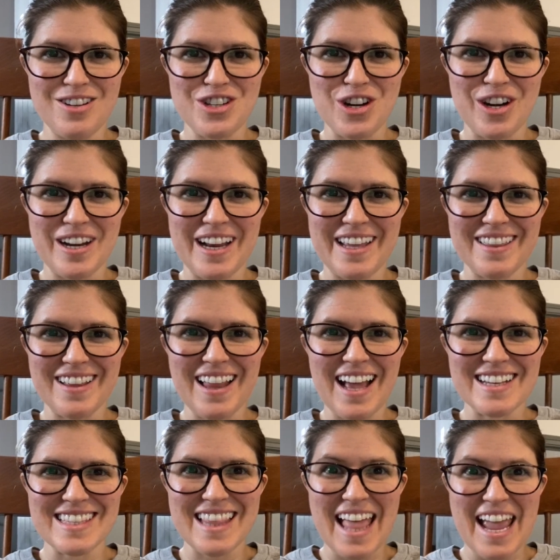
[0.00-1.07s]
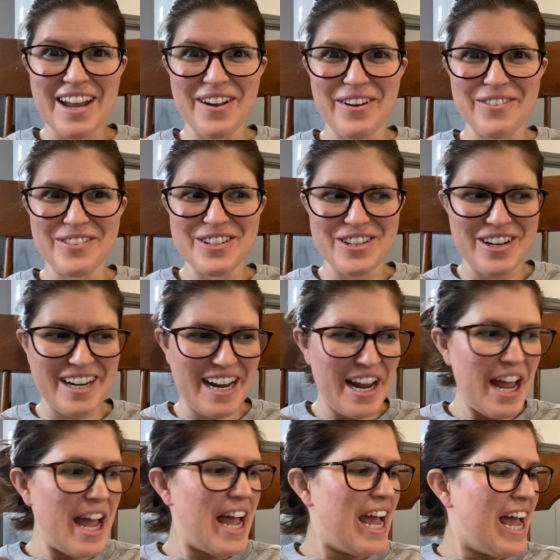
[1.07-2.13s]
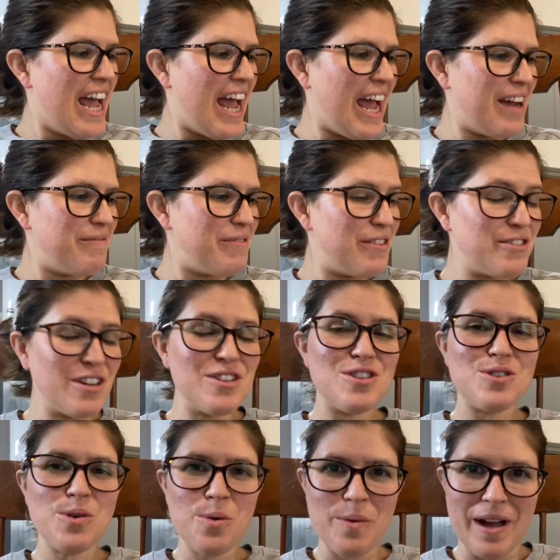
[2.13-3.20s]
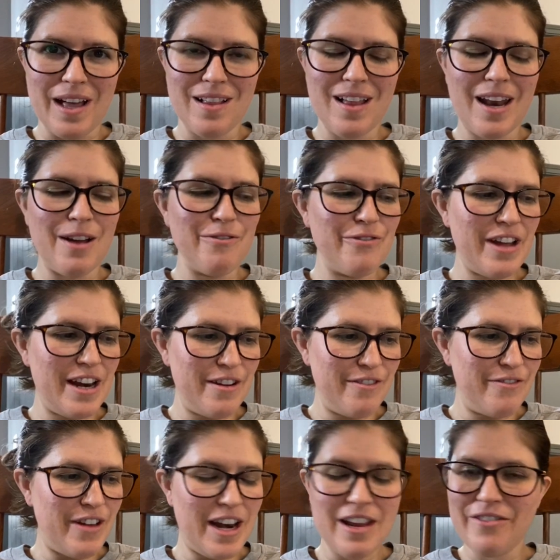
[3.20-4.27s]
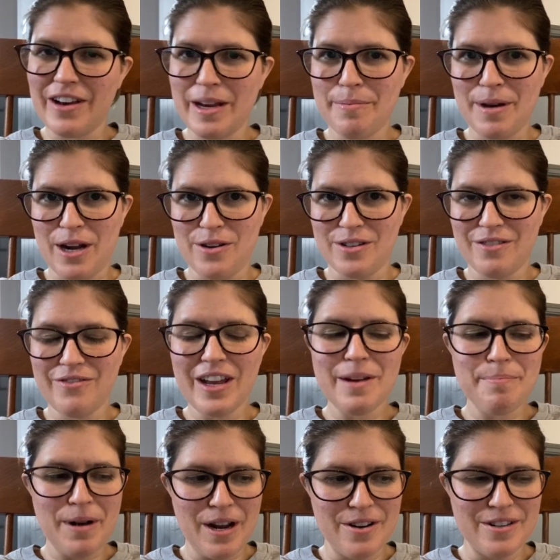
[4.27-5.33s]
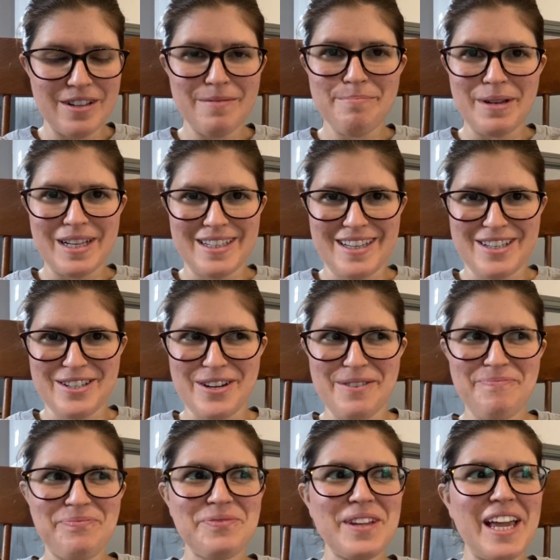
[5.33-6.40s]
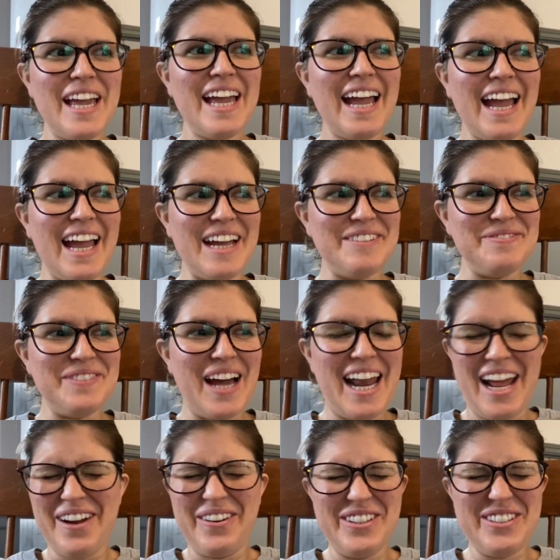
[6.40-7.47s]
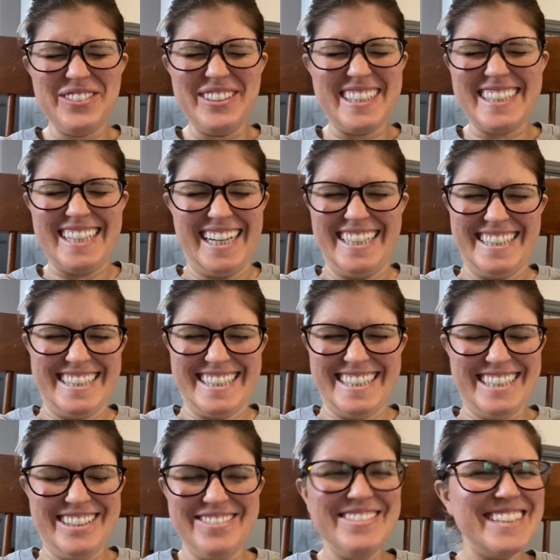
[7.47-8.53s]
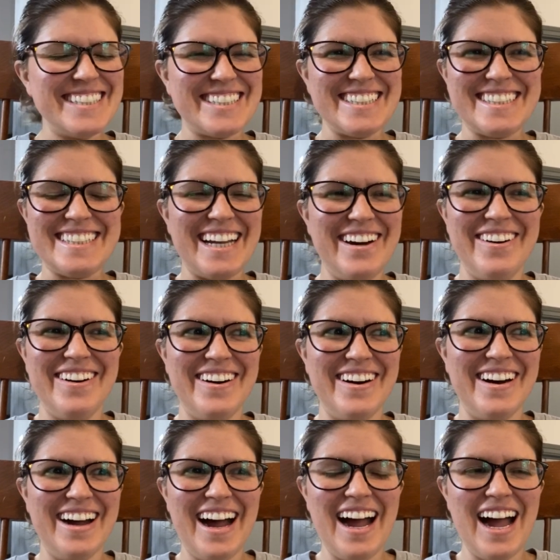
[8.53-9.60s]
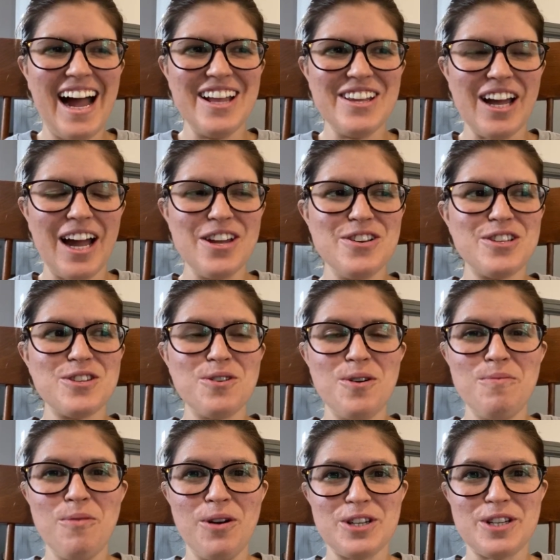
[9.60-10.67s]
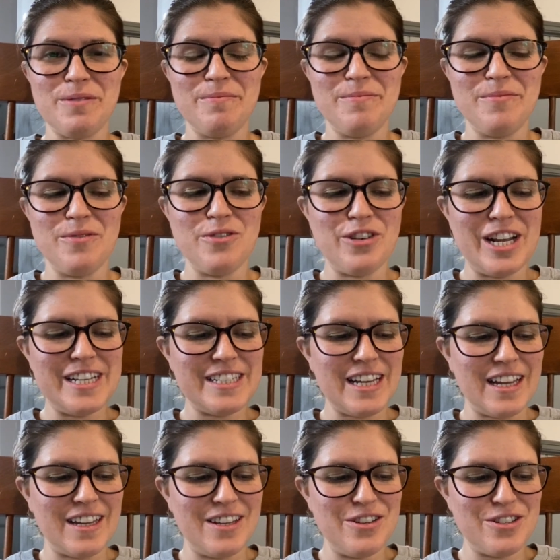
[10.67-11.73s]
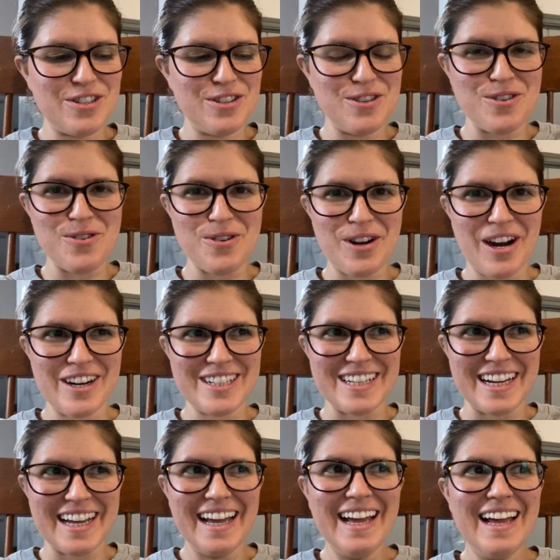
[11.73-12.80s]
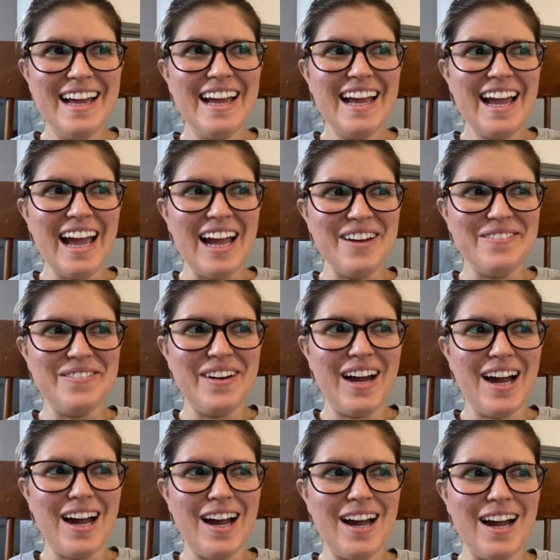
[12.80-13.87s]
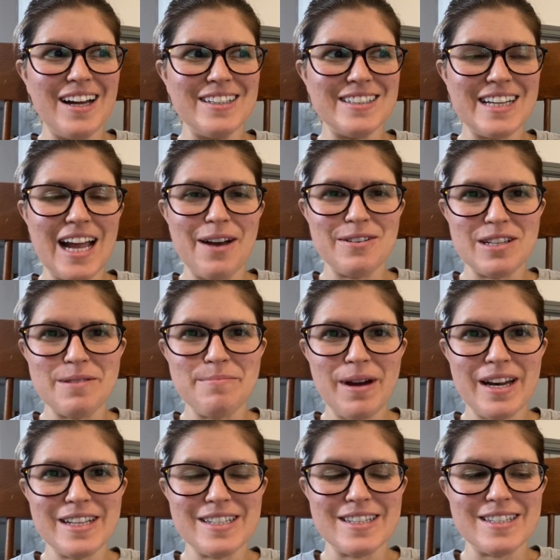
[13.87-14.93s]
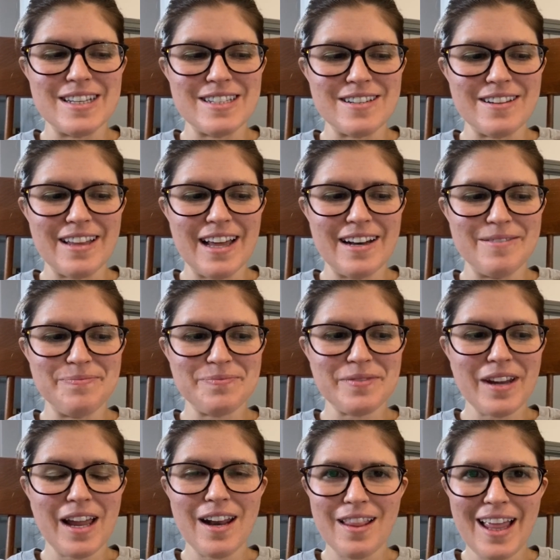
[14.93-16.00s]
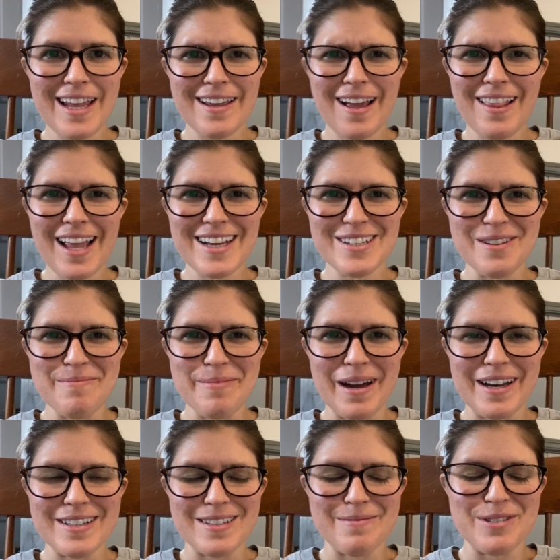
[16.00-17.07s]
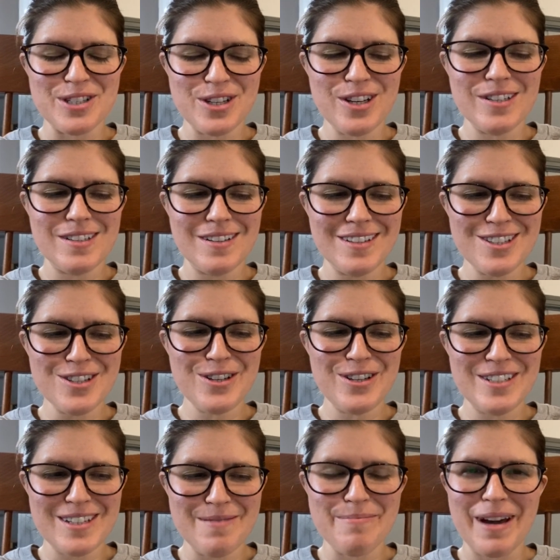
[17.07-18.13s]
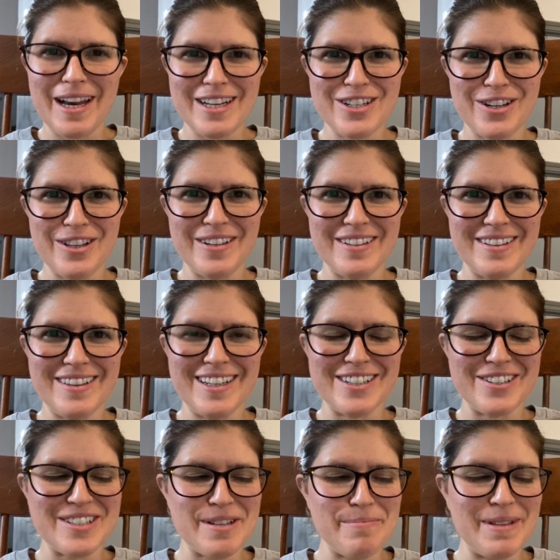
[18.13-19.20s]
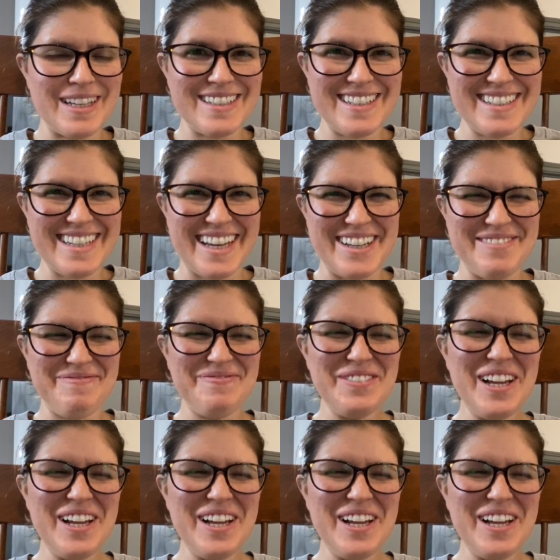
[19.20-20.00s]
journey, the last leg of the journey. They've done so well, and I'm very, very, very proud big sister. And I got so excited seeing him. It was just, I used to go and watch him racing. I used to do go-karting. And yeah, I was an embarrassing sister then. And I like to embarrass him. It's good to embarrass your little siblings, isn't it?